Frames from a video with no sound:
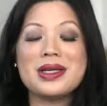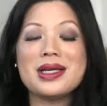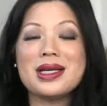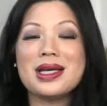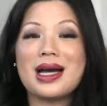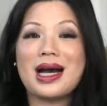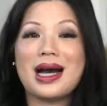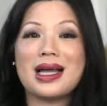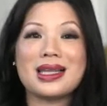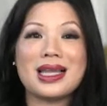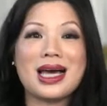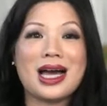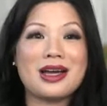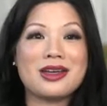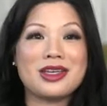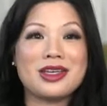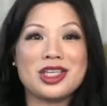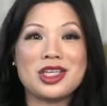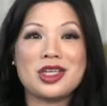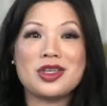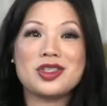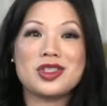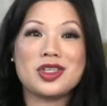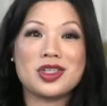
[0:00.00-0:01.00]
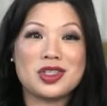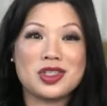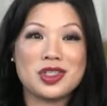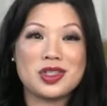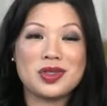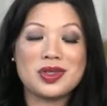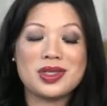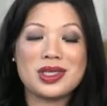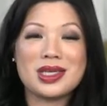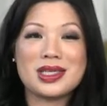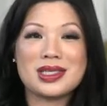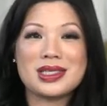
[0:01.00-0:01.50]
allowing you to
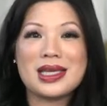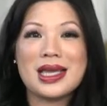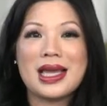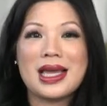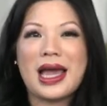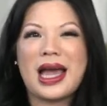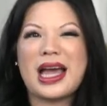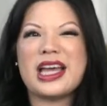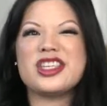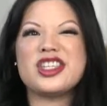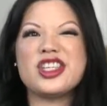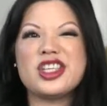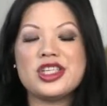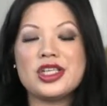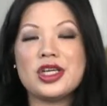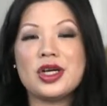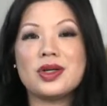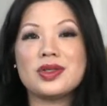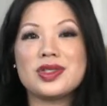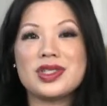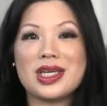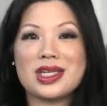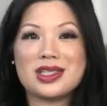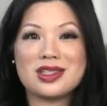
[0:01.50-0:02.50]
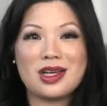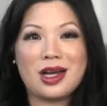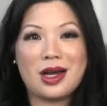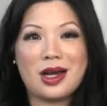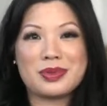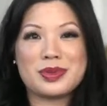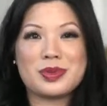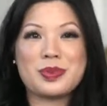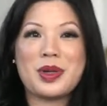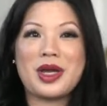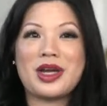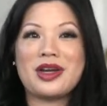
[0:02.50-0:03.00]
do this. As you know,
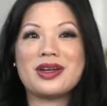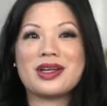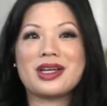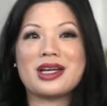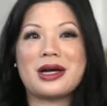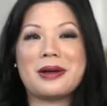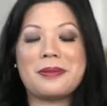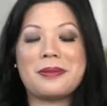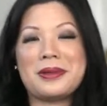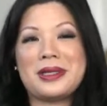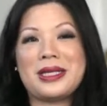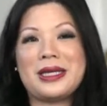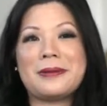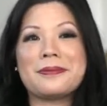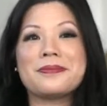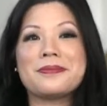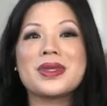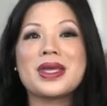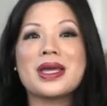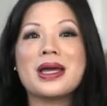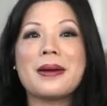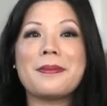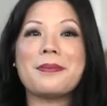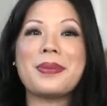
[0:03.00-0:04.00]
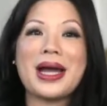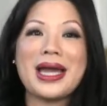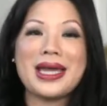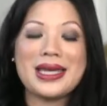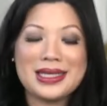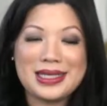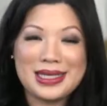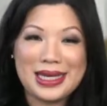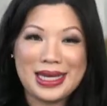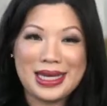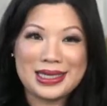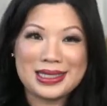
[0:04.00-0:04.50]
TikTok's parent company,
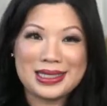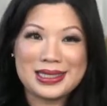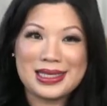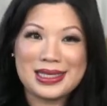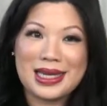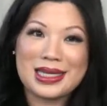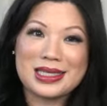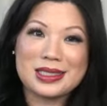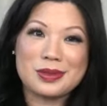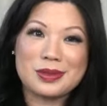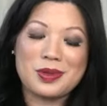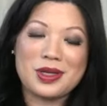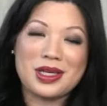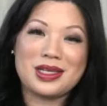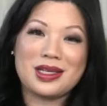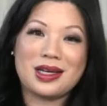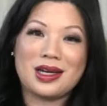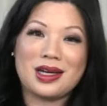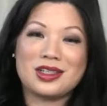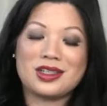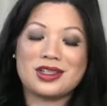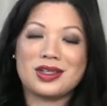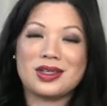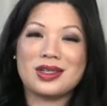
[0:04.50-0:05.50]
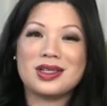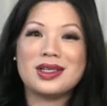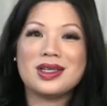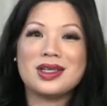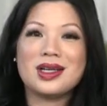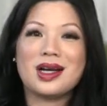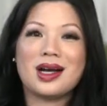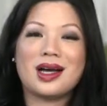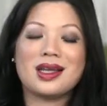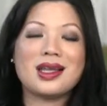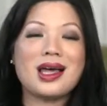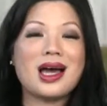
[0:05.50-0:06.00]
ByteDance, has been under
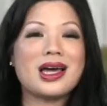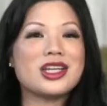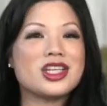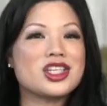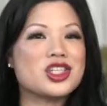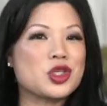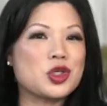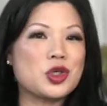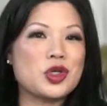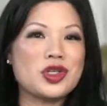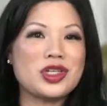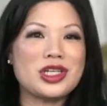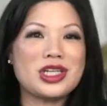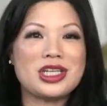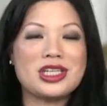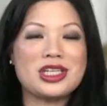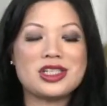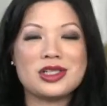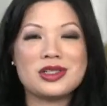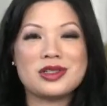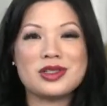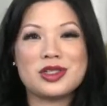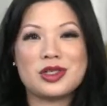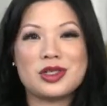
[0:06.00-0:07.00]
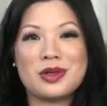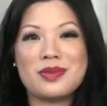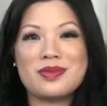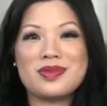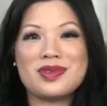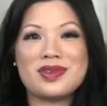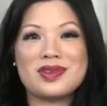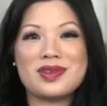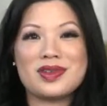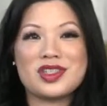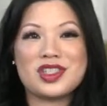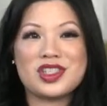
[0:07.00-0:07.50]
a lot of scrutiny in terms
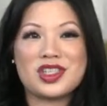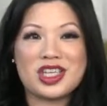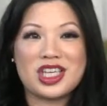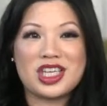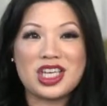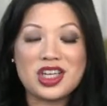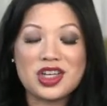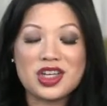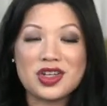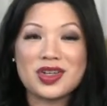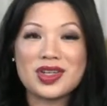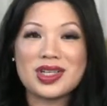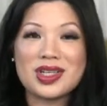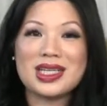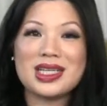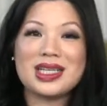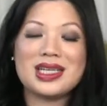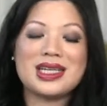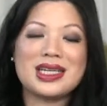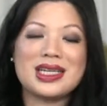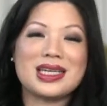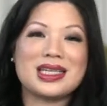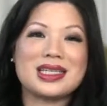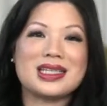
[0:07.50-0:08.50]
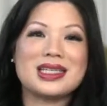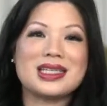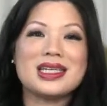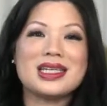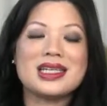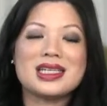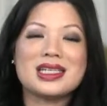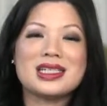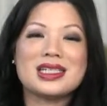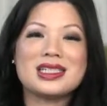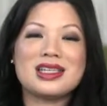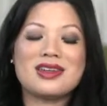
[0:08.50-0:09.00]
of the security and
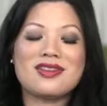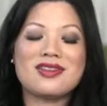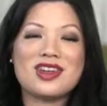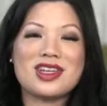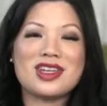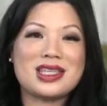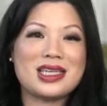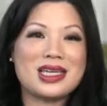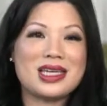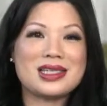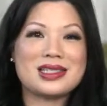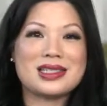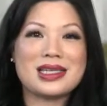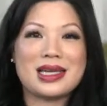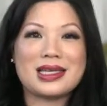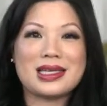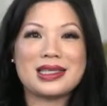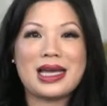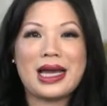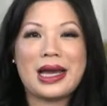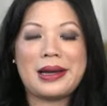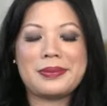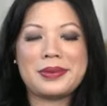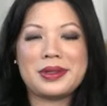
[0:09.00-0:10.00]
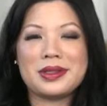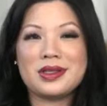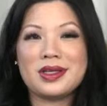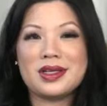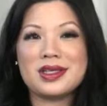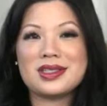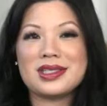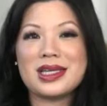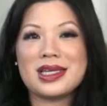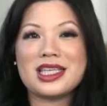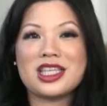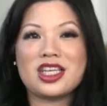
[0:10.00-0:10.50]
different things like that. But it
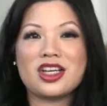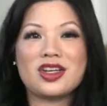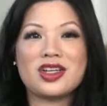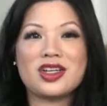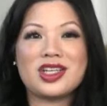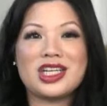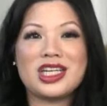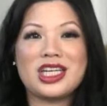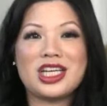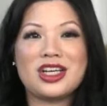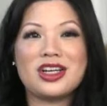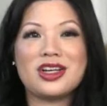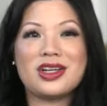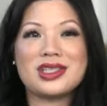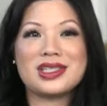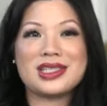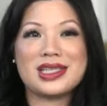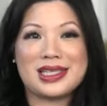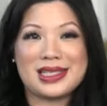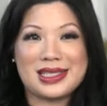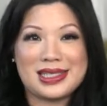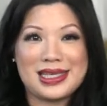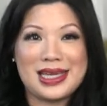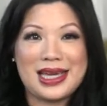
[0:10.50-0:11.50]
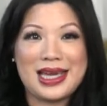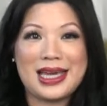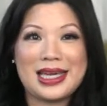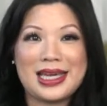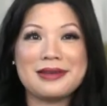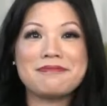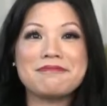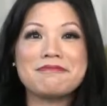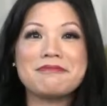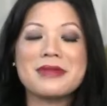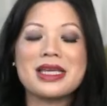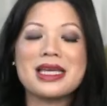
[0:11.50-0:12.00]
looks like they're here to
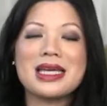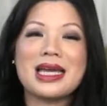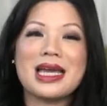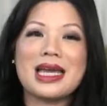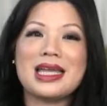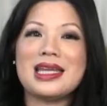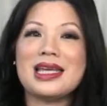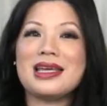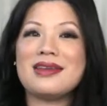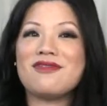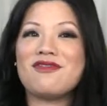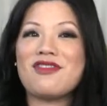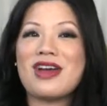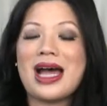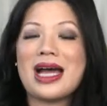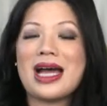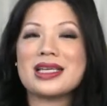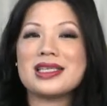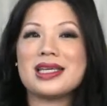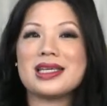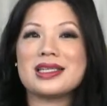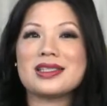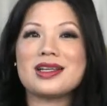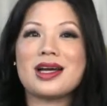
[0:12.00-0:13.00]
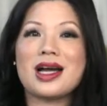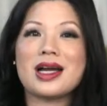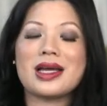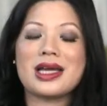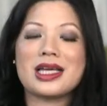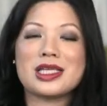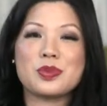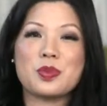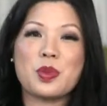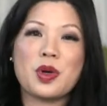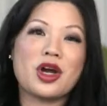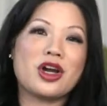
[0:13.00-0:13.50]
stay. And in fact, TikTok
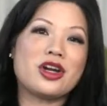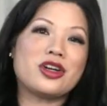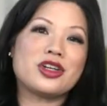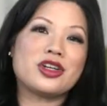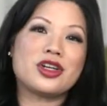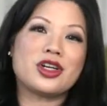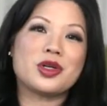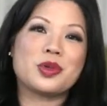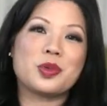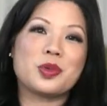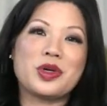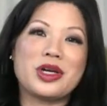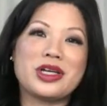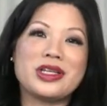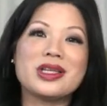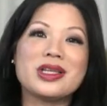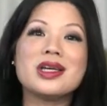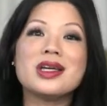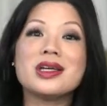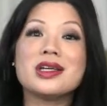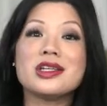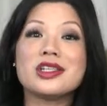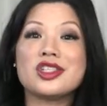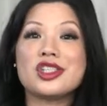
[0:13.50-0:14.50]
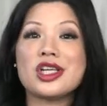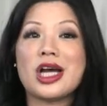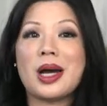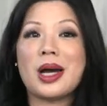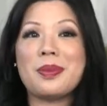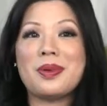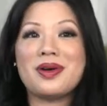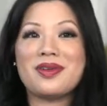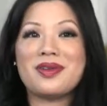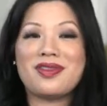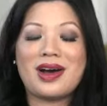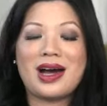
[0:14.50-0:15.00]
has partnered with
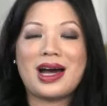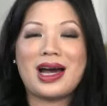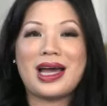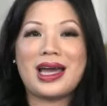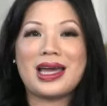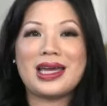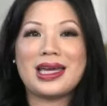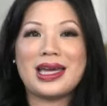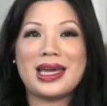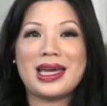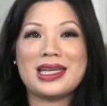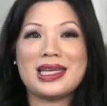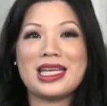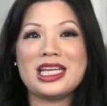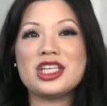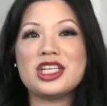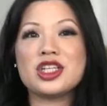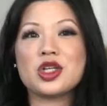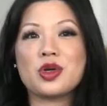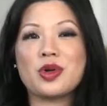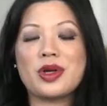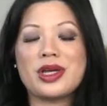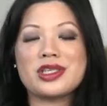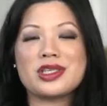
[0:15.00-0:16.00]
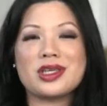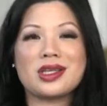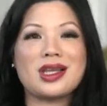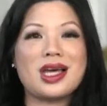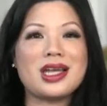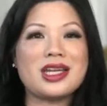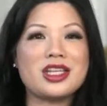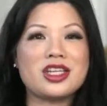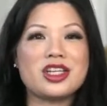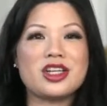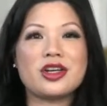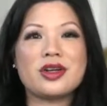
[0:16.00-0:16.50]
Shopify and integrates a
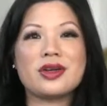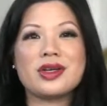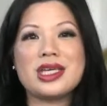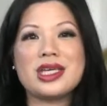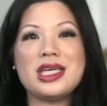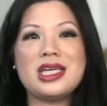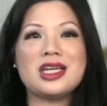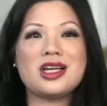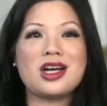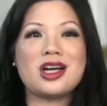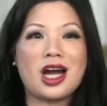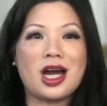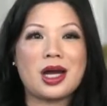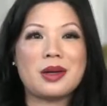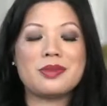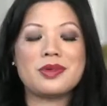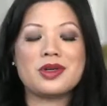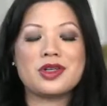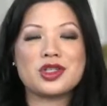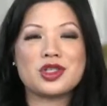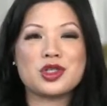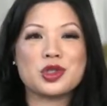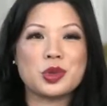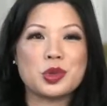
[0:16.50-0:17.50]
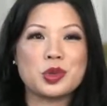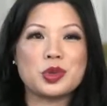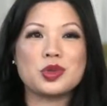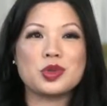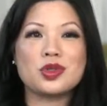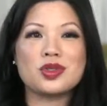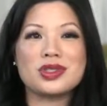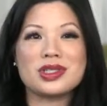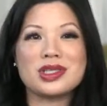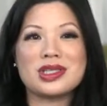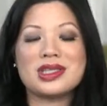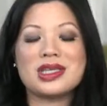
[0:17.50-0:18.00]
lot of their e-commerce
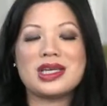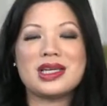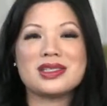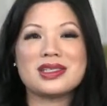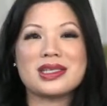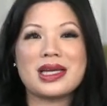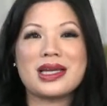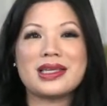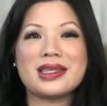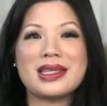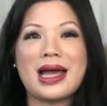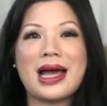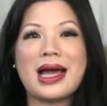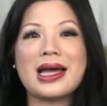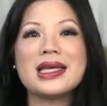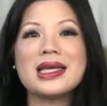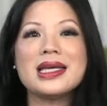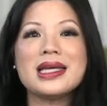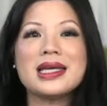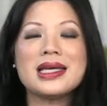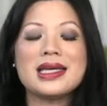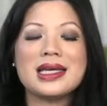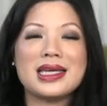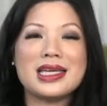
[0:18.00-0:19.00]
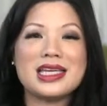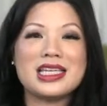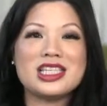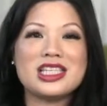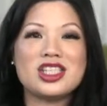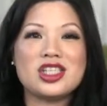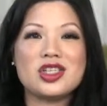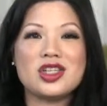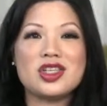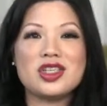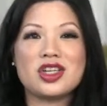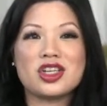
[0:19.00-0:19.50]
tools and things like that
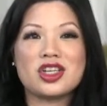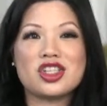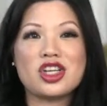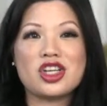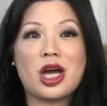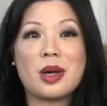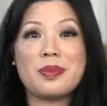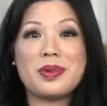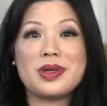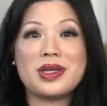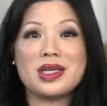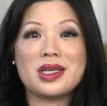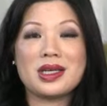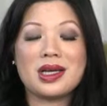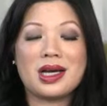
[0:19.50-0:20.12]
into their shopping